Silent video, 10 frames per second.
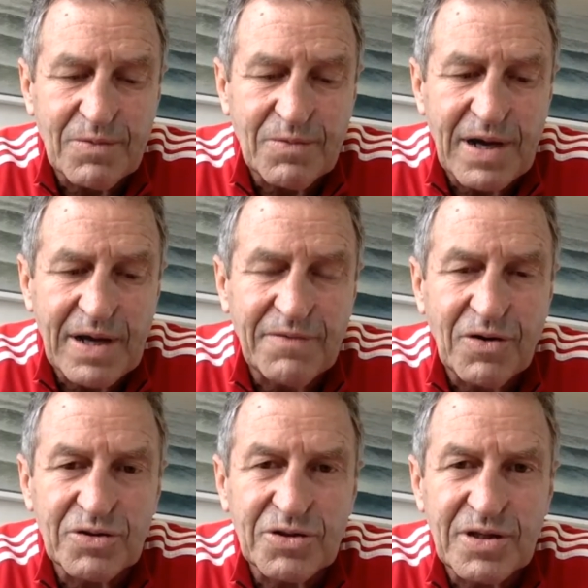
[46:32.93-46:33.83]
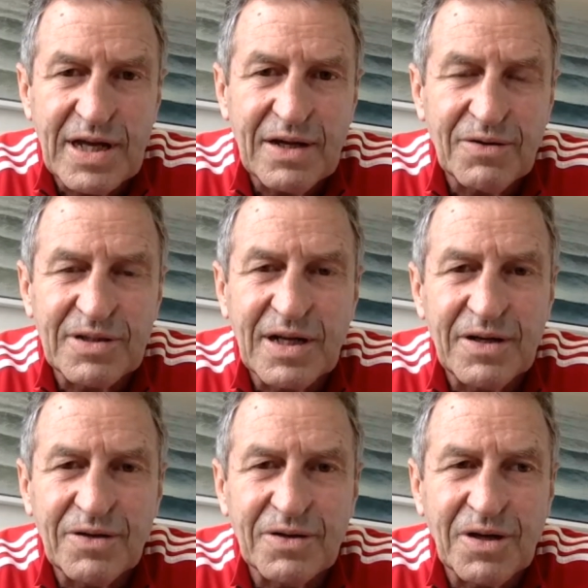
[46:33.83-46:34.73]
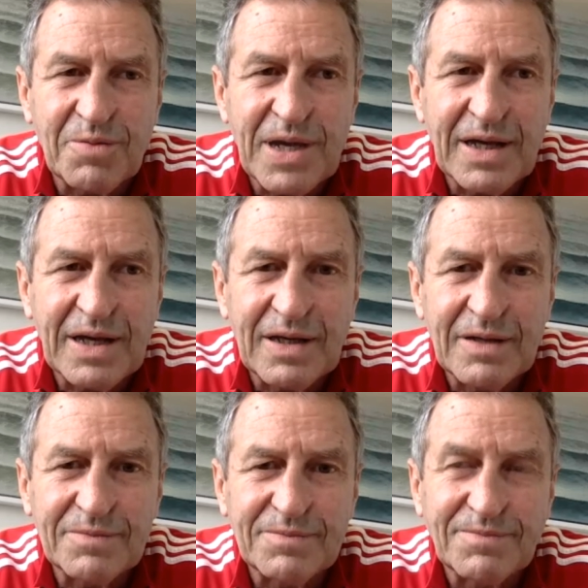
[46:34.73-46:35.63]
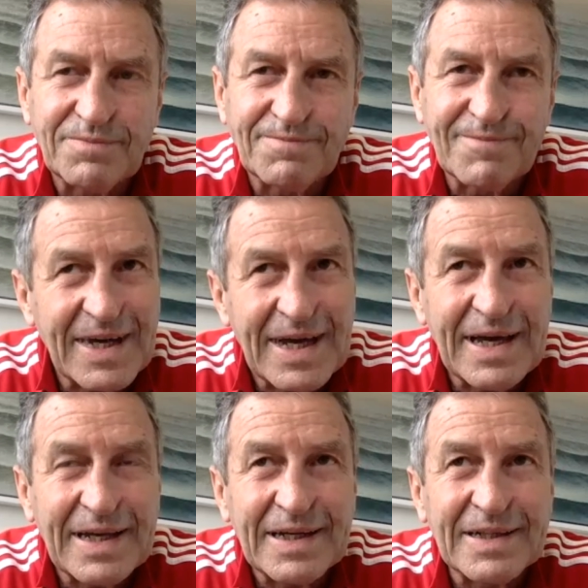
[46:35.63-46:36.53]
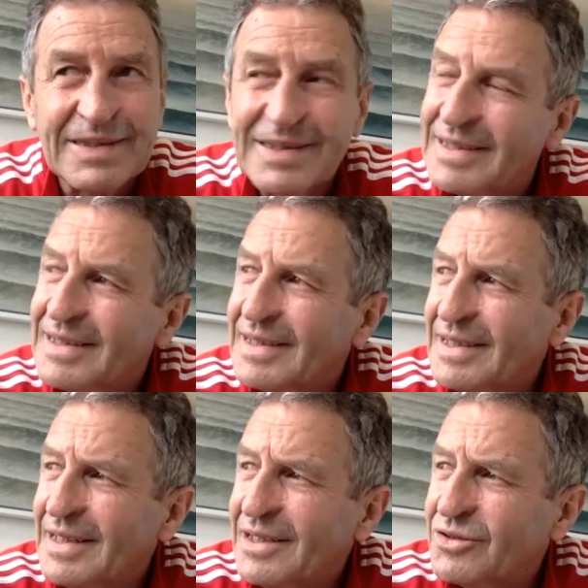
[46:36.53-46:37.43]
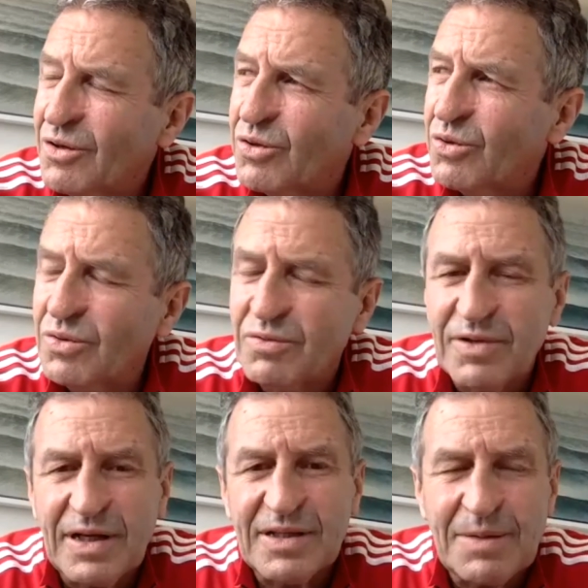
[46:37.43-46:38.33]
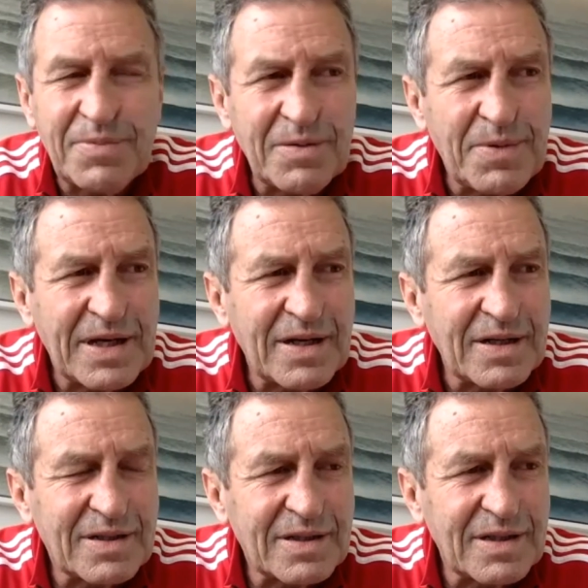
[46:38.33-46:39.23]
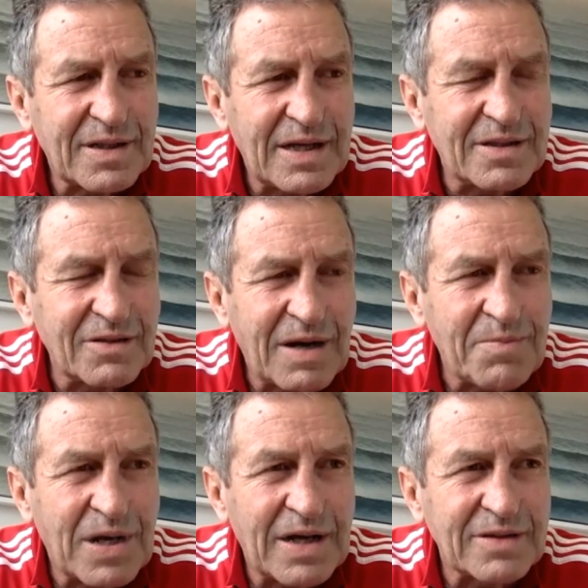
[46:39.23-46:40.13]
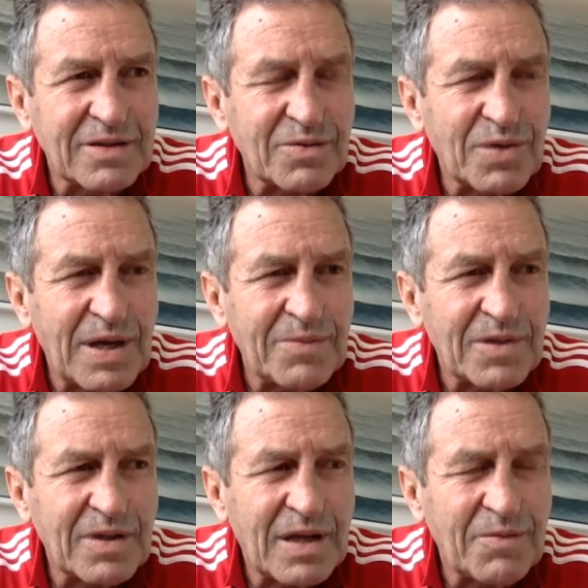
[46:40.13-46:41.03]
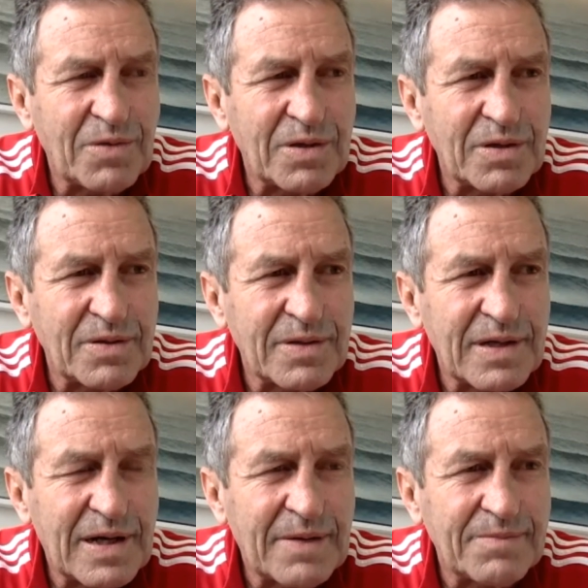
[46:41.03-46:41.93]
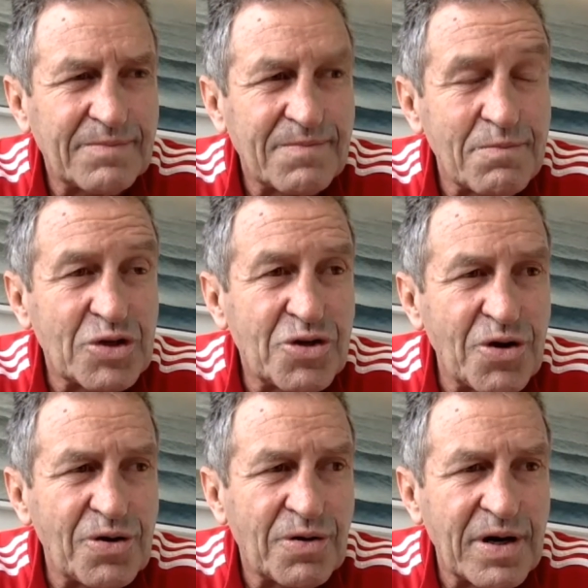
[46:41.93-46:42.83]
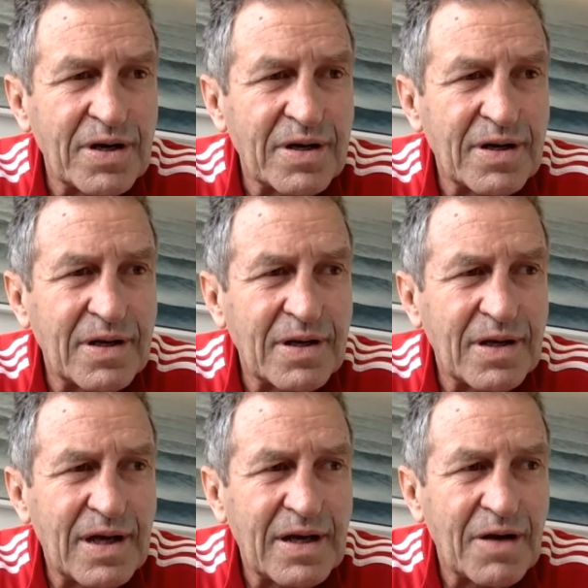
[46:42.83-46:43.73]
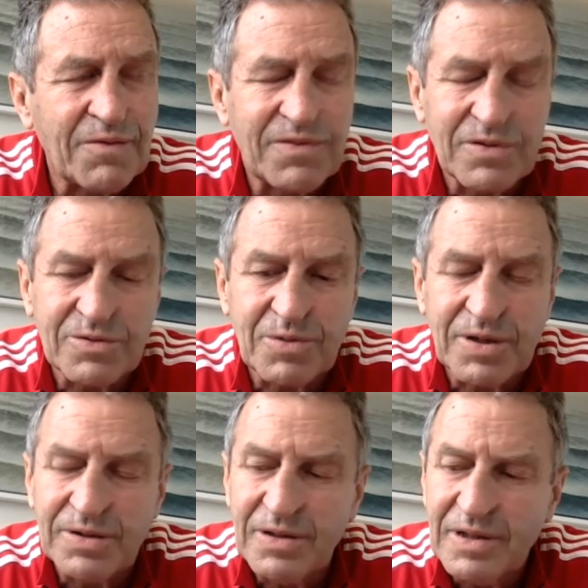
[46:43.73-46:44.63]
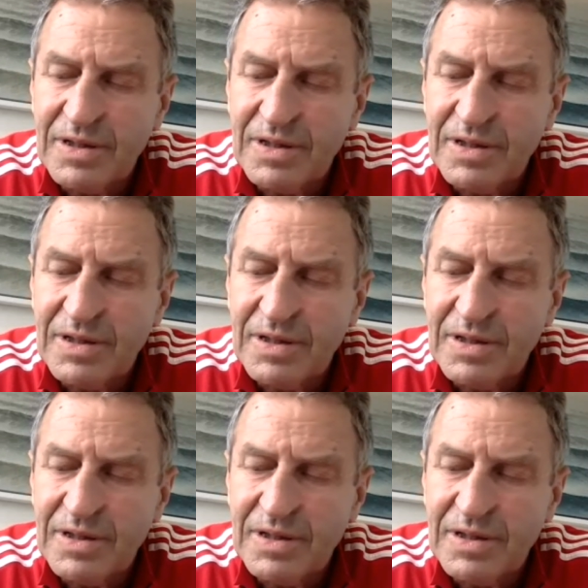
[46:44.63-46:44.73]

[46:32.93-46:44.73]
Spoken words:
Wayne, if I was your dad, I'd tell you not to go back. And so I thought really deeply about it. Had some great players at Northampton that were mature and helpful as well.